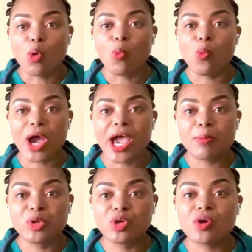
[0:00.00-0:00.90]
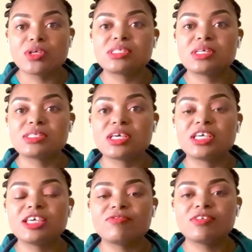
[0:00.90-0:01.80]
Why? Because there's a
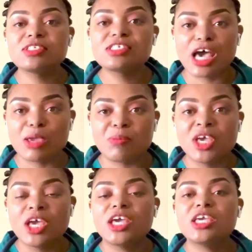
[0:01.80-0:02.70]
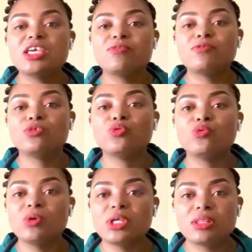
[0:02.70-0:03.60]
given time. If you
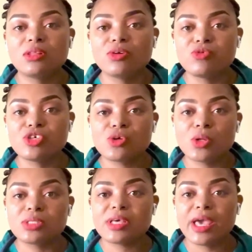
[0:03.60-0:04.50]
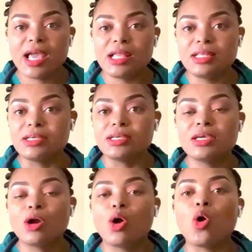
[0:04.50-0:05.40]
read the results early
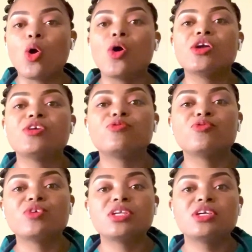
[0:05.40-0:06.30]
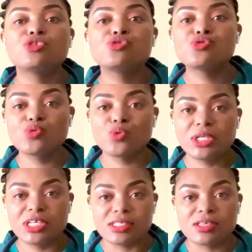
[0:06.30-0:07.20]
or if you read it too
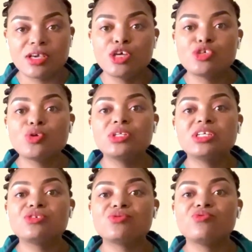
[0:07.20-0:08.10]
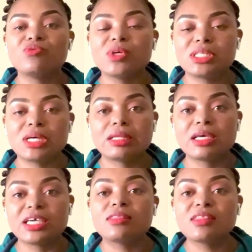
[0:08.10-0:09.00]
late, so you need to read the
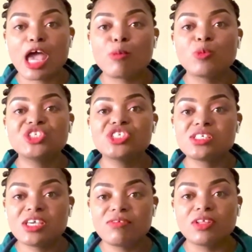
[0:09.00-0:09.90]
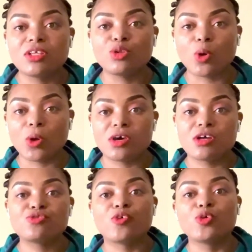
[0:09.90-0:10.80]
time which is given in order
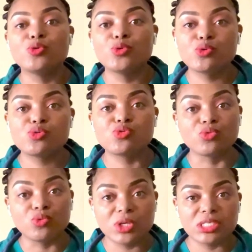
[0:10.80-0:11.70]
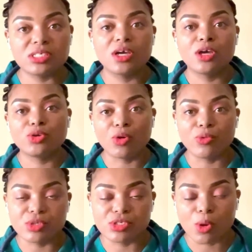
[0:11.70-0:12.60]
for you to read your
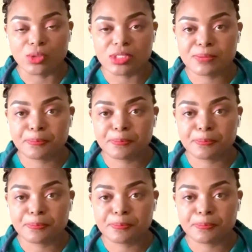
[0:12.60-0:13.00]
results.